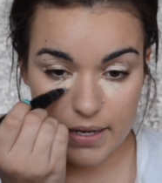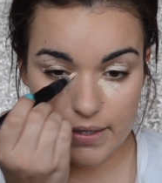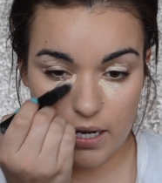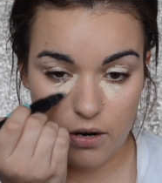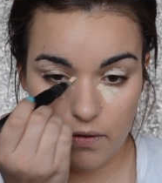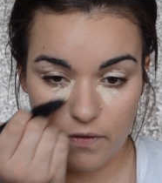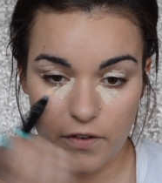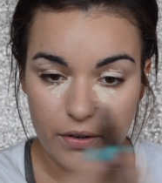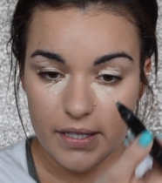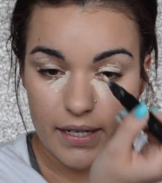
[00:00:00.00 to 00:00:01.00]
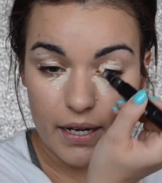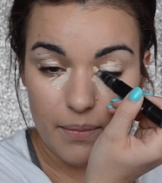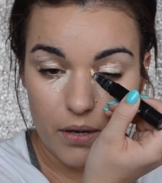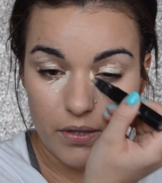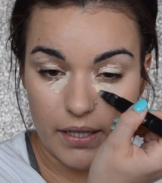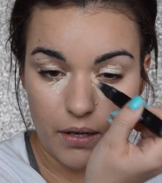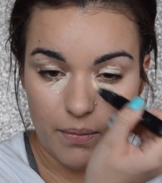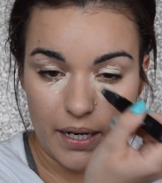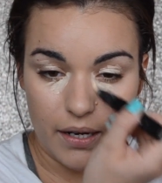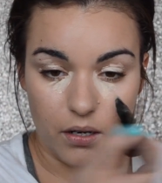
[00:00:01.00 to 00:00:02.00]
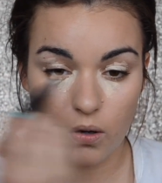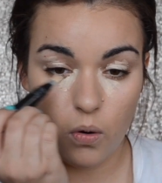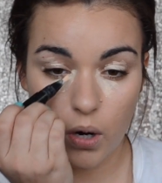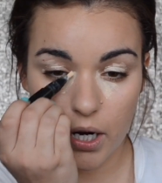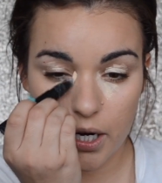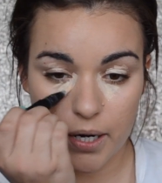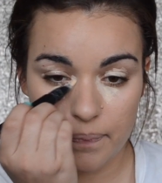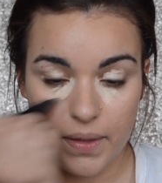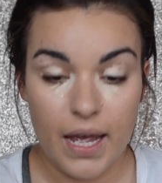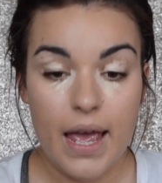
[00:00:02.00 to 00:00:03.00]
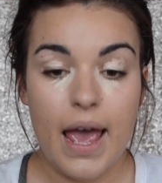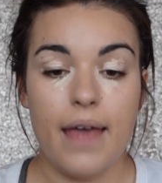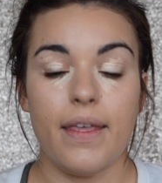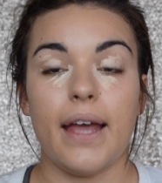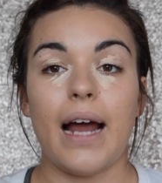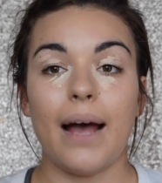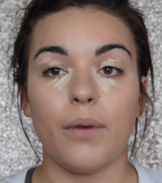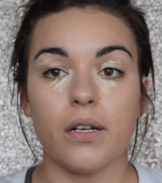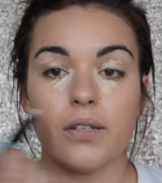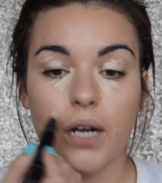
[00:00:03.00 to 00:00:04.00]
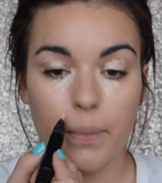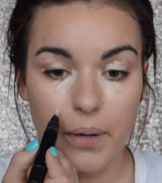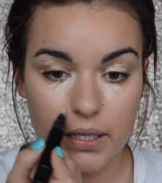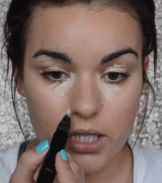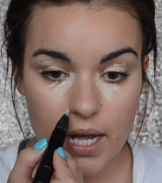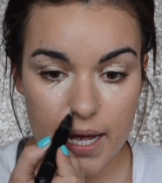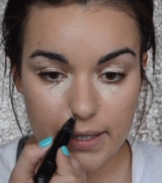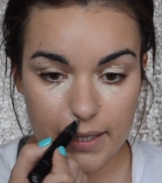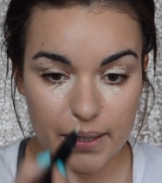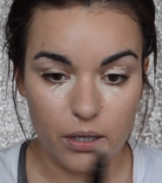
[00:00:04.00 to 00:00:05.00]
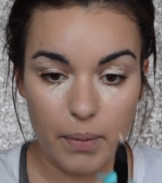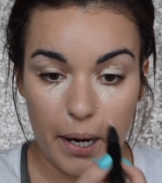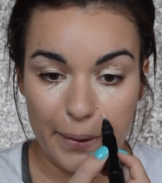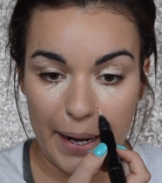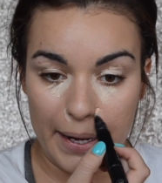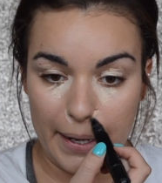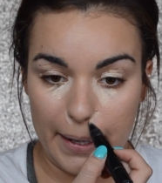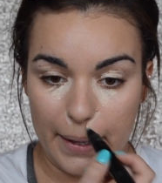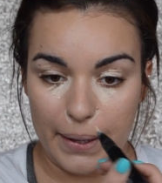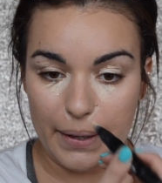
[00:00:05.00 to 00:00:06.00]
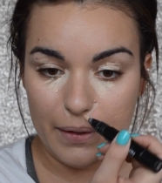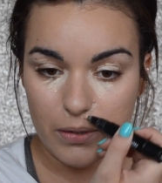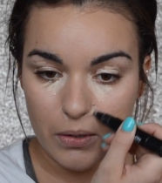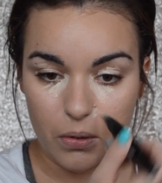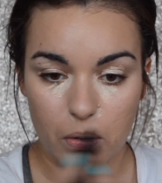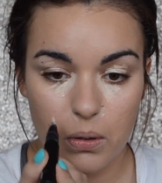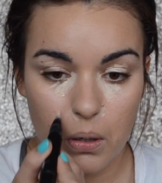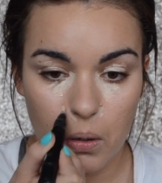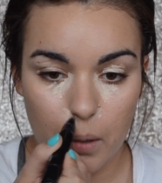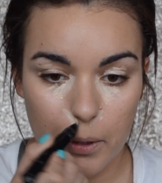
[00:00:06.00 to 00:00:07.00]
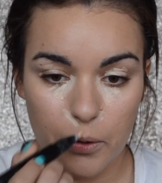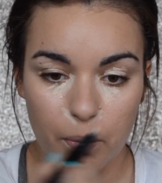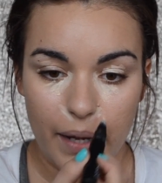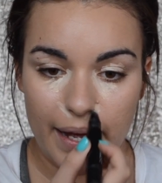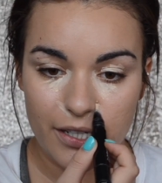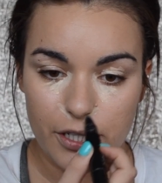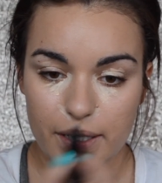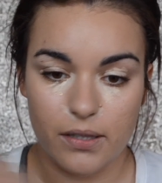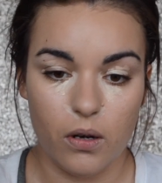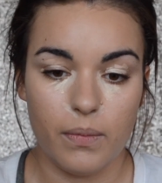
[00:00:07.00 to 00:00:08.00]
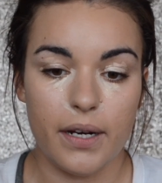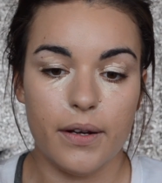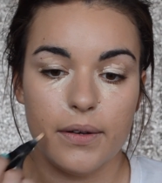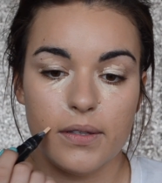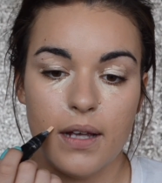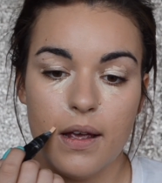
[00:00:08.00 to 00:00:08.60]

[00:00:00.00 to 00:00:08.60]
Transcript: So focusing mostly on my inner corner. And then I'm also going to put just a little bit right here in those little hormonal patches on my nose.